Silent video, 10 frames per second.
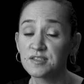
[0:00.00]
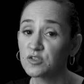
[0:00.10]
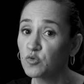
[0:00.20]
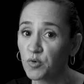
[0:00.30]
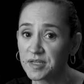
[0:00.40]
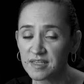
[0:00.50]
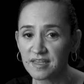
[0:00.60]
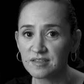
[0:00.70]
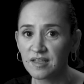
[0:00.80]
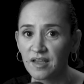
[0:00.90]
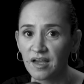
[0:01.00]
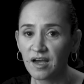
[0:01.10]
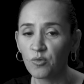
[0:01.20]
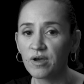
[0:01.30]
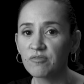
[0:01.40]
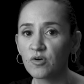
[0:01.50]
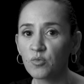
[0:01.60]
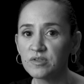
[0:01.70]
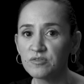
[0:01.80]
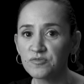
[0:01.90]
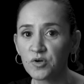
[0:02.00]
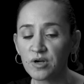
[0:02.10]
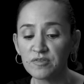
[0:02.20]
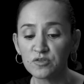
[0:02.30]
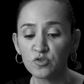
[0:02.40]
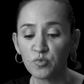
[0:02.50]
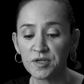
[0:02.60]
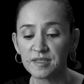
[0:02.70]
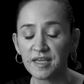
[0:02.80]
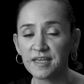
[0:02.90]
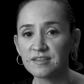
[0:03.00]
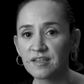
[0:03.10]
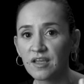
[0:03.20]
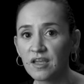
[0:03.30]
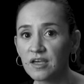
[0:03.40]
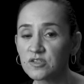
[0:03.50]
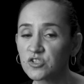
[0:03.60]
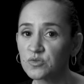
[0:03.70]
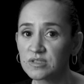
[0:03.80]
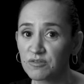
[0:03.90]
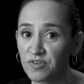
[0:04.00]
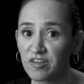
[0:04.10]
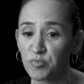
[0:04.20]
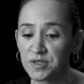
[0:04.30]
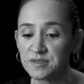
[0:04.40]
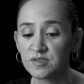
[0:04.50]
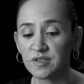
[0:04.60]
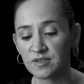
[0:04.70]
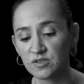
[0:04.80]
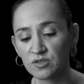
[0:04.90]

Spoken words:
It's a 2.8, however, when you photograph at 2.8, it shoots at 5.6.